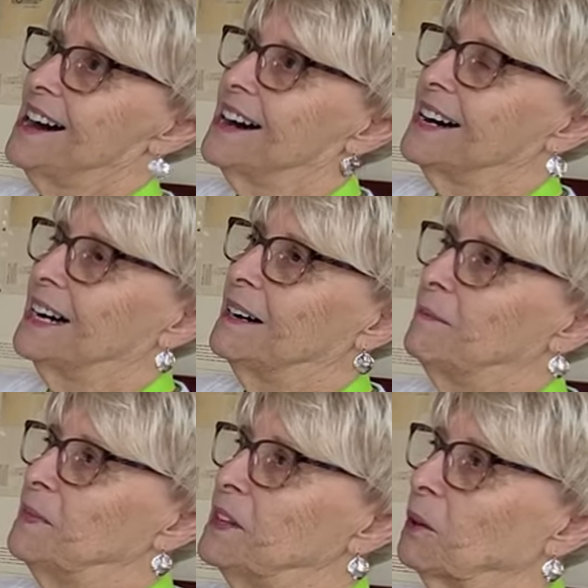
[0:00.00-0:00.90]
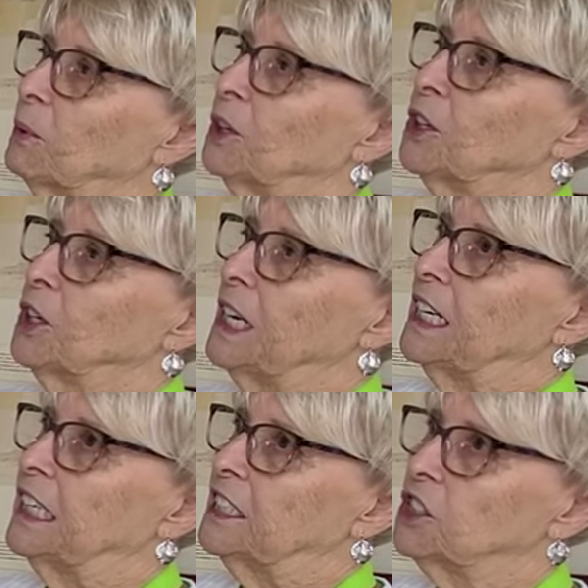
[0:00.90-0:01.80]
Um, there were
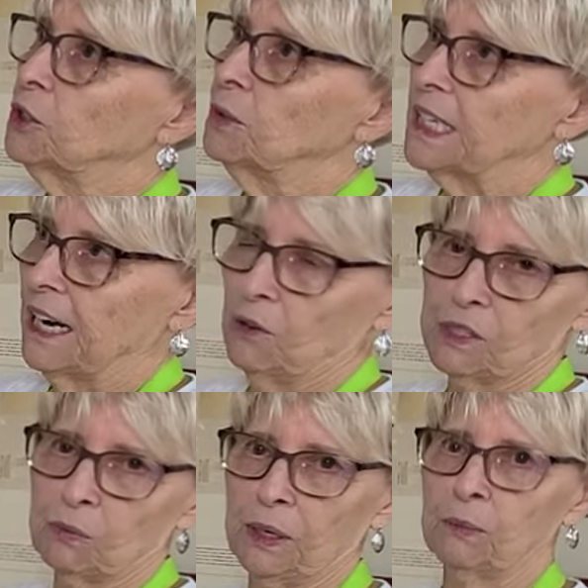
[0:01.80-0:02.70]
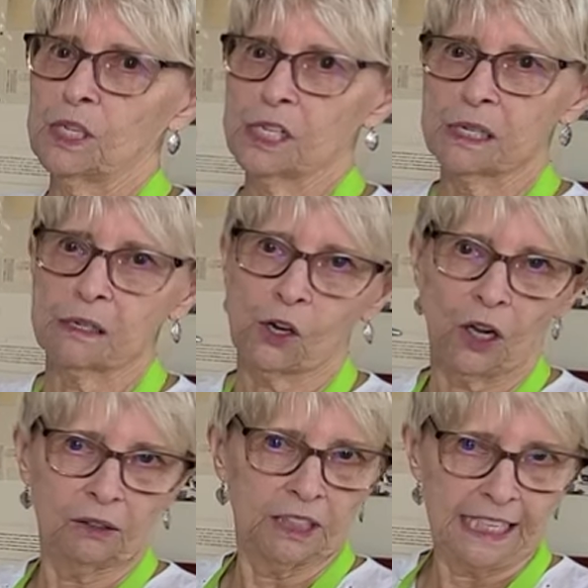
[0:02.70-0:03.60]
uh, two towns. One was
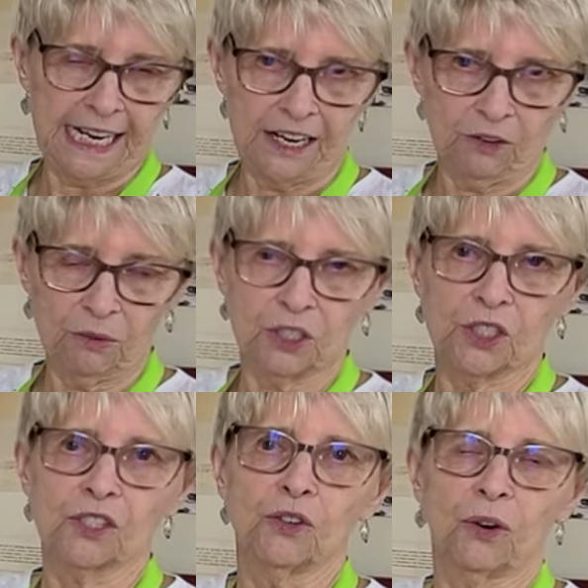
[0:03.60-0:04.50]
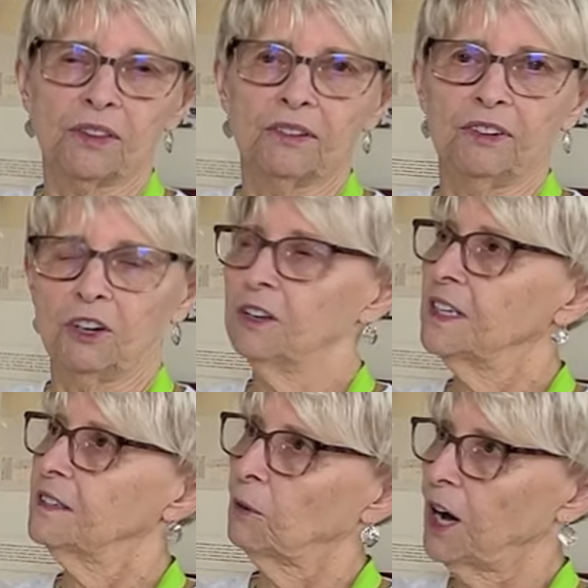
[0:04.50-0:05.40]
called Decatur, which is north of here.
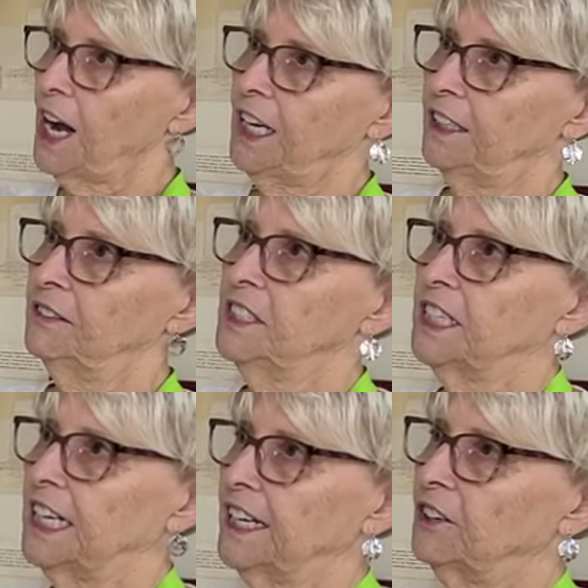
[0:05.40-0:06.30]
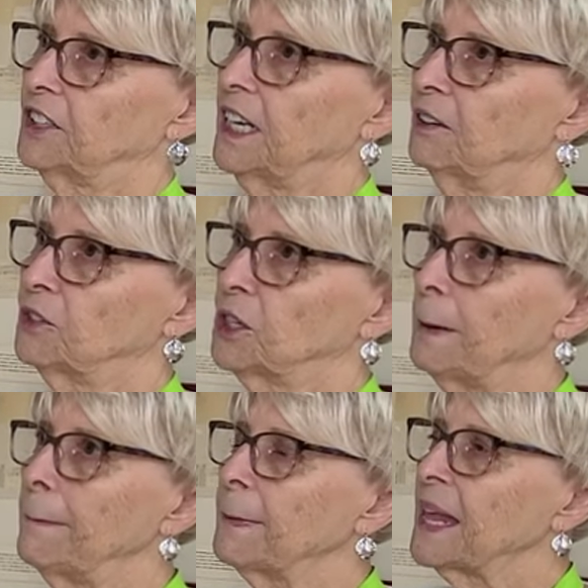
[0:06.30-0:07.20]
It's where I live in Decatur Township.